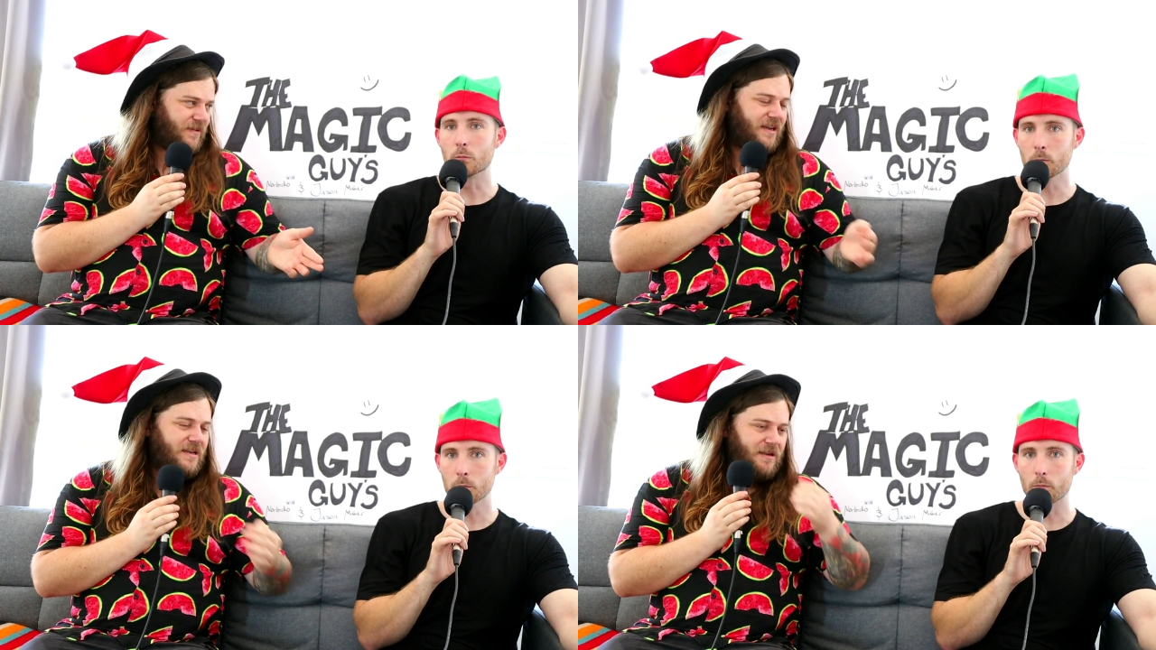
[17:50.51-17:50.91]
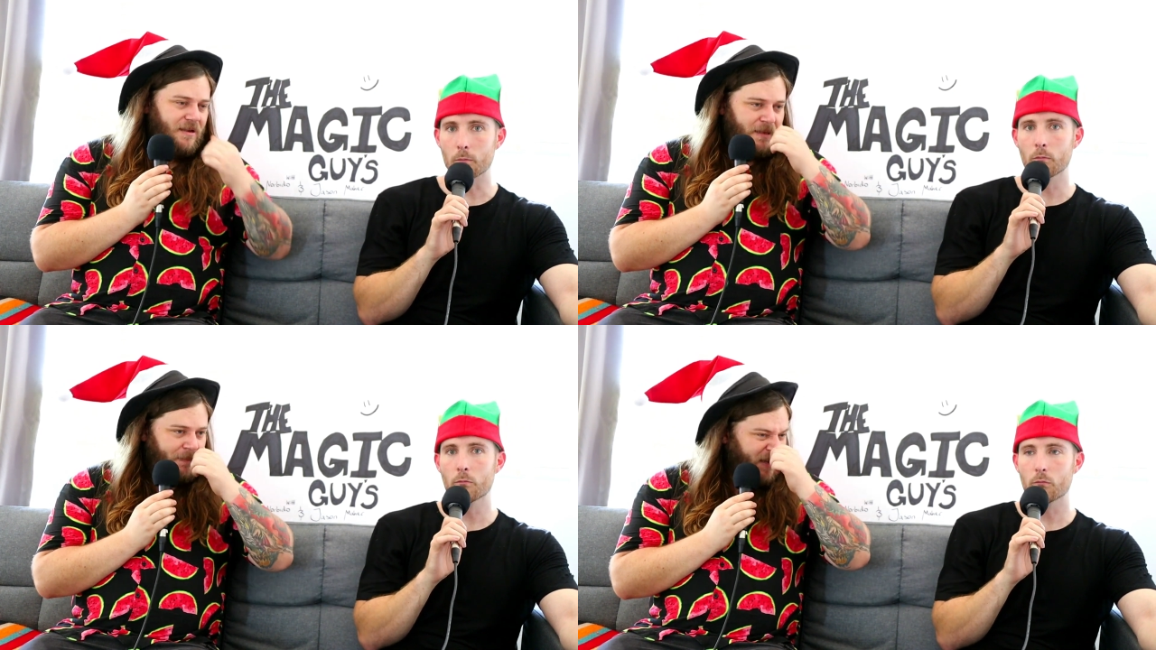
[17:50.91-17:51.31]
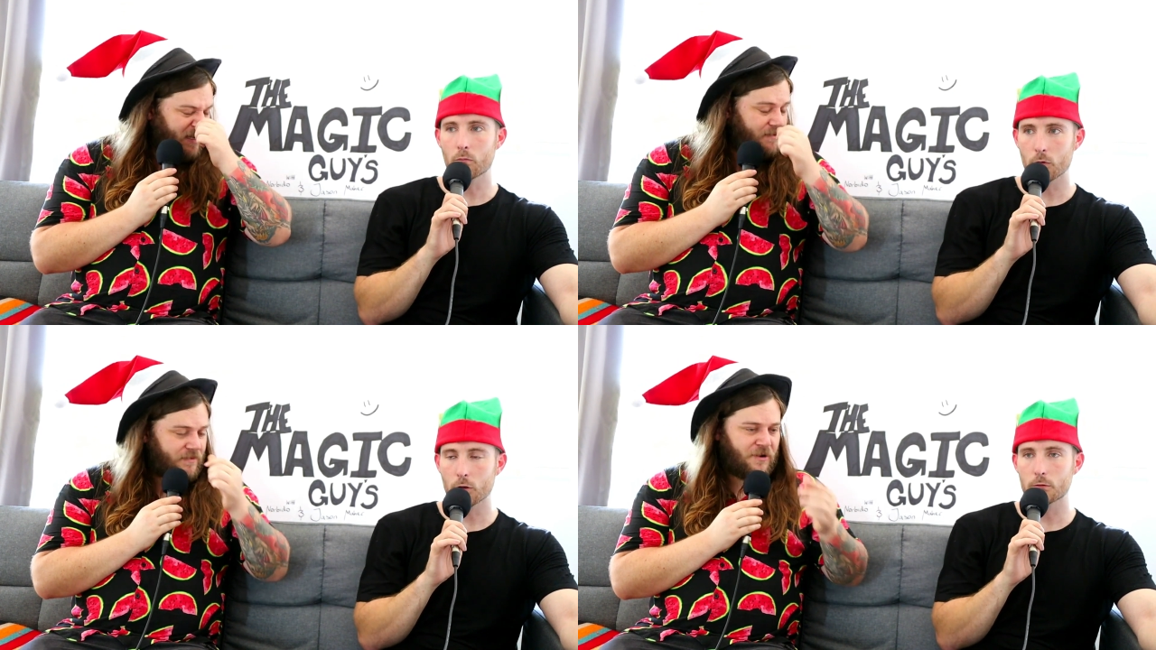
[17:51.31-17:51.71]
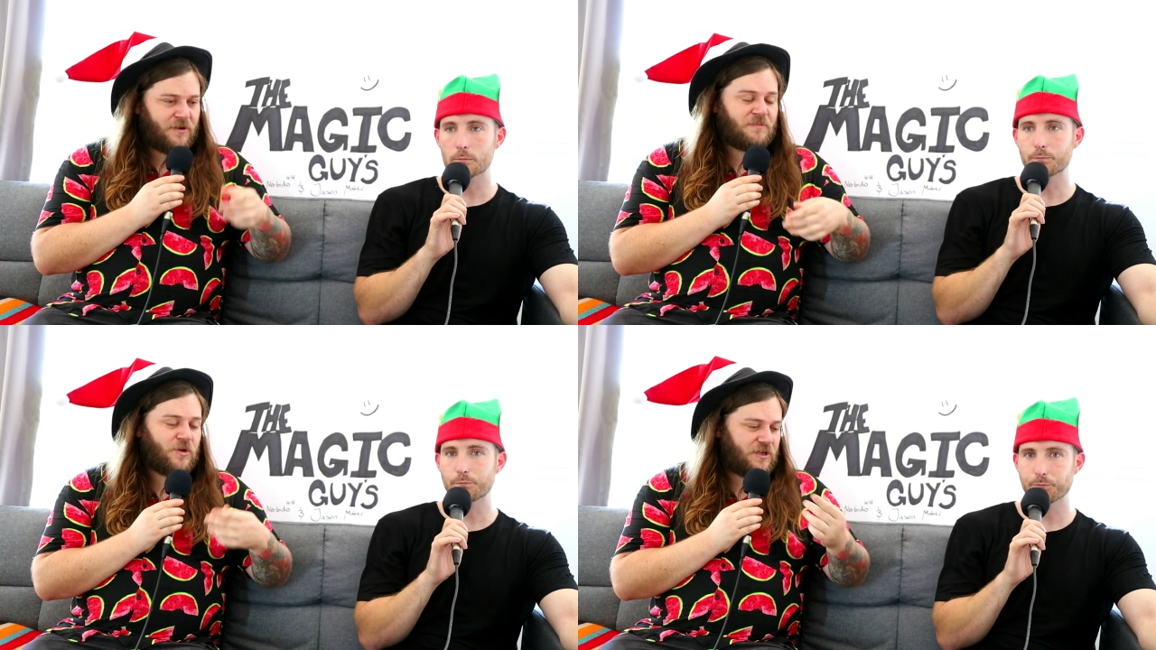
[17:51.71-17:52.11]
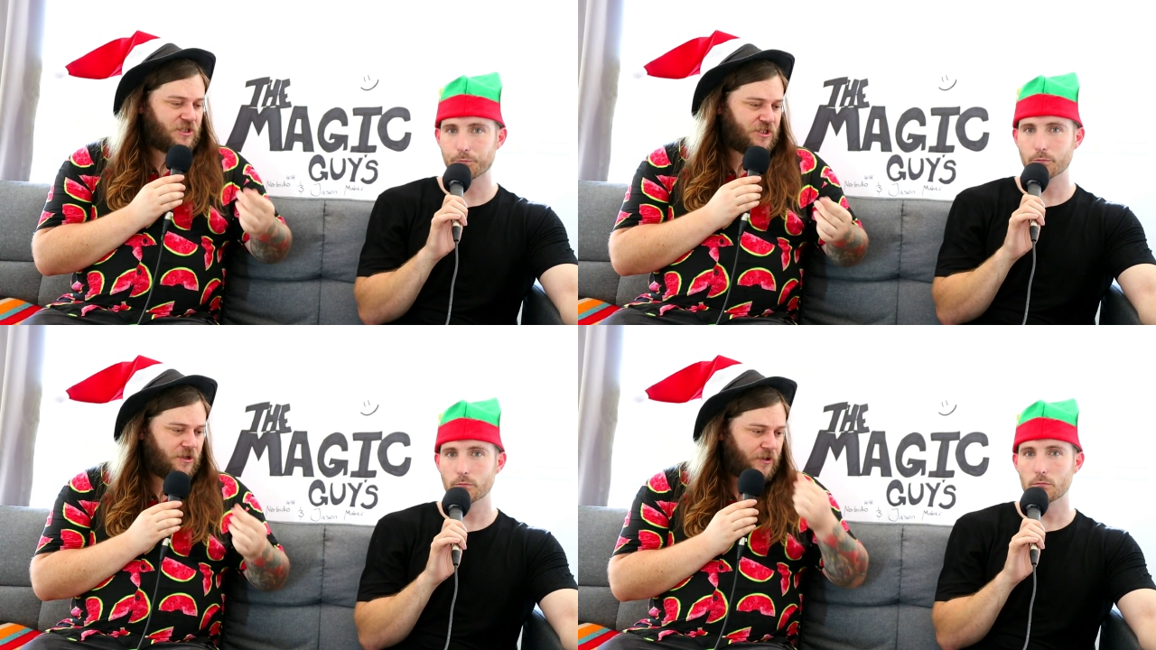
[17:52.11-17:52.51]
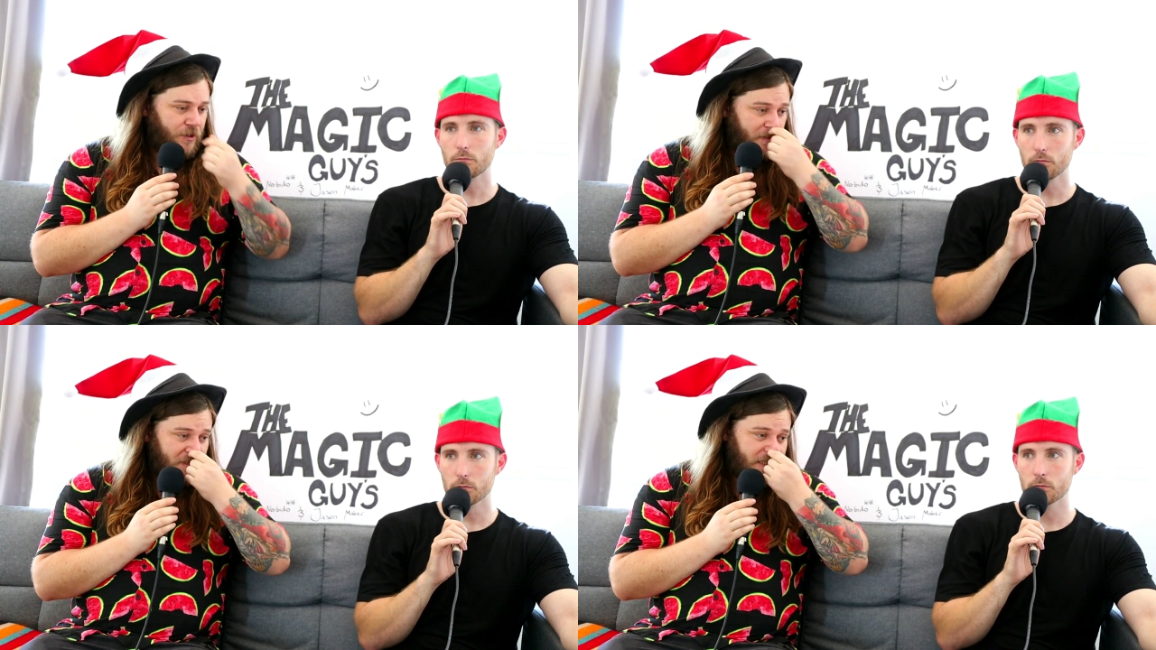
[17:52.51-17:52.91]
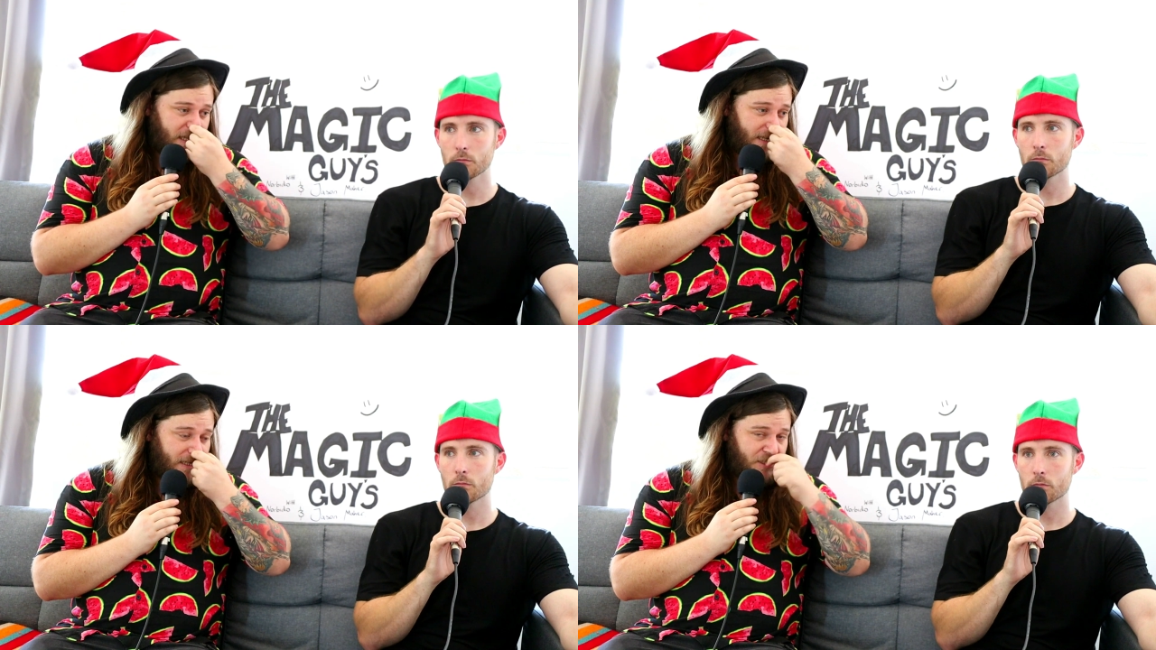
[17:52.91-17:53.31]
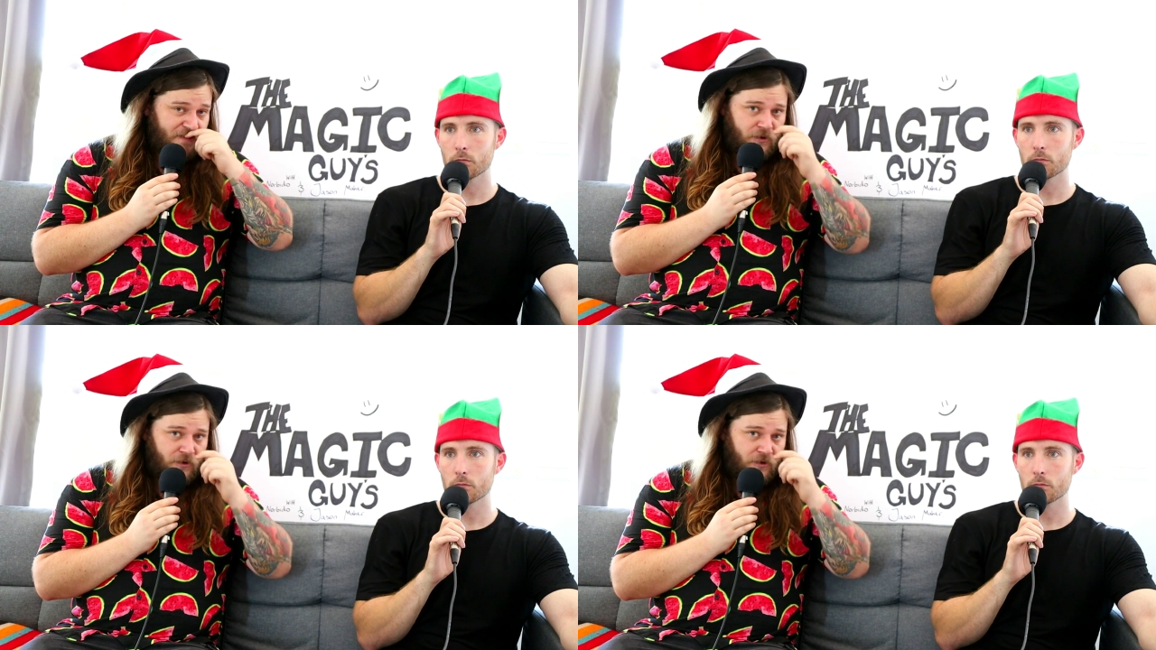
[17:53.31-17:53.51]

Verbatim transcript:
Speaker 1: Mm-hmm, right? Mm-hmm, mm-hmm. But on, I'm talking a show. You're on stage.